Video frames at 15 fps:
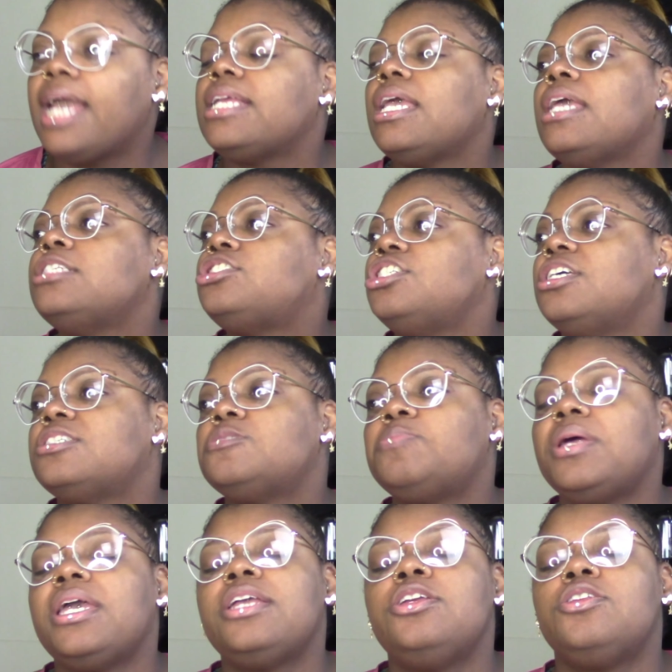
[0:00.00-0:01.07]
I, and she
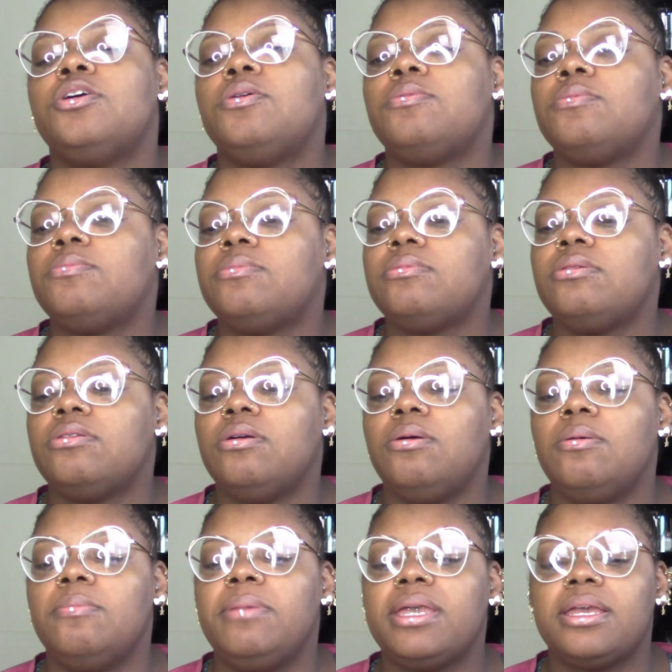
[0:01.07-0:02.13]
explained, you know, you
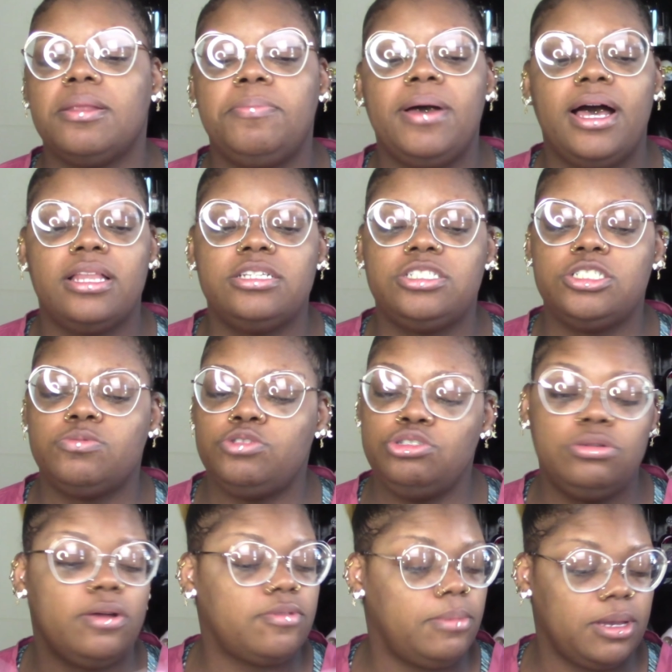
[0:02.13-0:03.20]
know, making apologies, which you
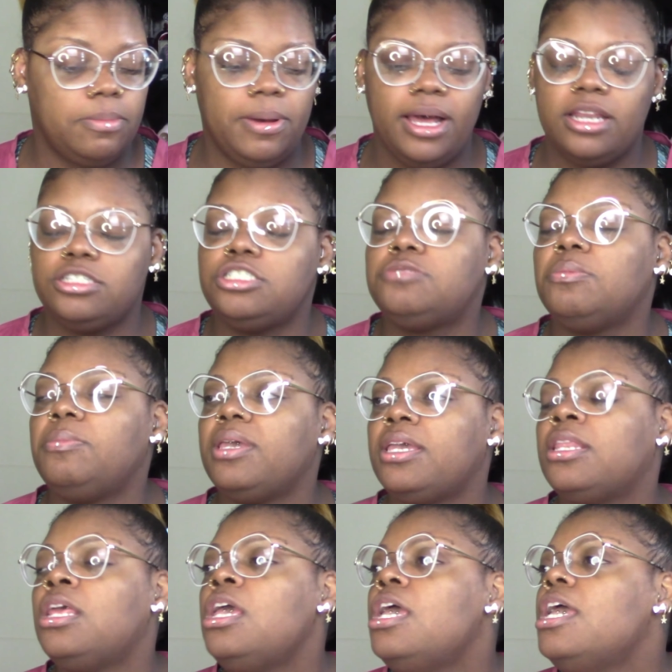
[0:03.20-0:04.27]
don't have to make apologies, but making